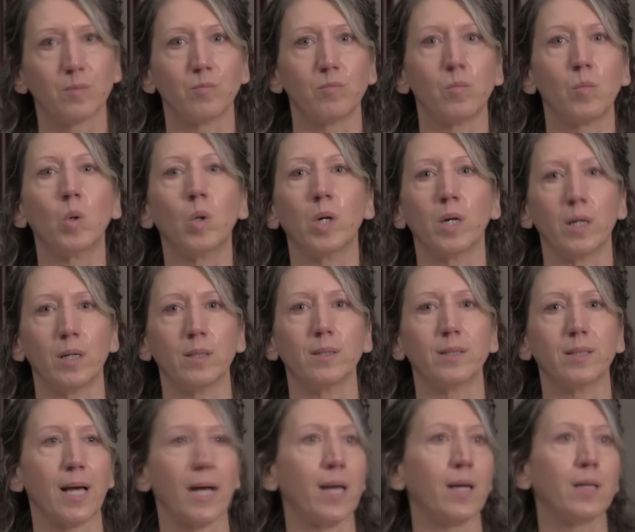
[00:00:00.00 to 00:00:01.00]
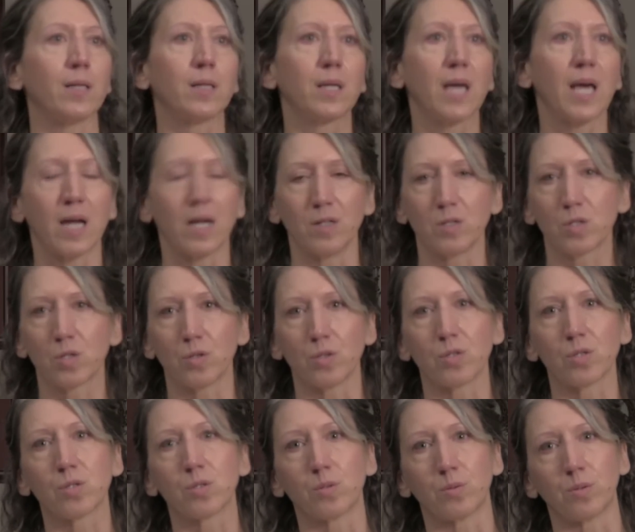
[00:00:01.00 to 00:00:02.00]
more like cancer
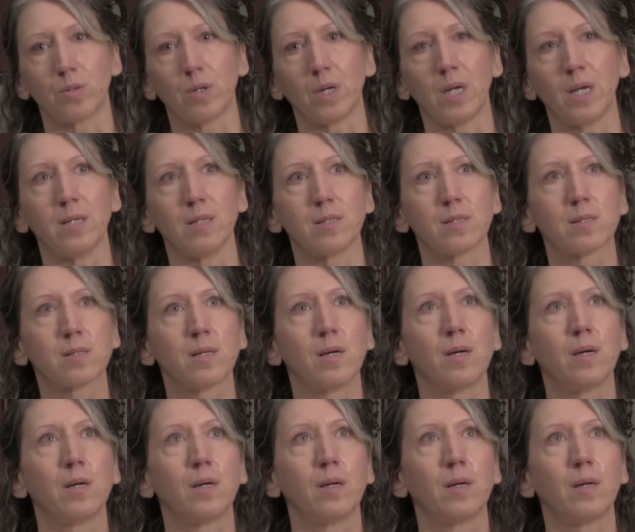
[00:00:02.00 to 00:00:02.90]
stories.